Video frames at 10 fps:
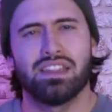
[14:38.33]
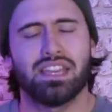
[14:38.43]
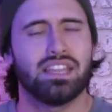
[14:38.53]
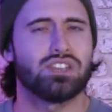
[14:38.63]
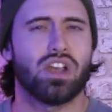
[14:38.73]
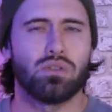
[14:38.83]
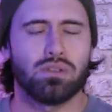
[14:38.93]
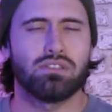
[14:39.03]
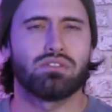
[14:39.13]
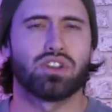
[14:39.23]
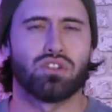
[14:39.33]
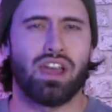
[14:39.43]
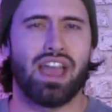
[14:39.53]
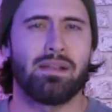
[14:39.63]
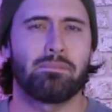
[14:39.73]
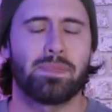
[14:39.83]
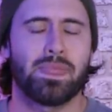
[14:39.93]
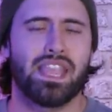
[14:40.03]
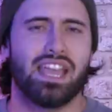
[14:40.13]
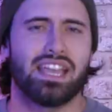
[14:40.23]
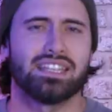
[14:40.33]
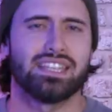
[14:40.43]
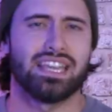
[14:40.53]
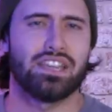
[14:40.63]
that his only regret is that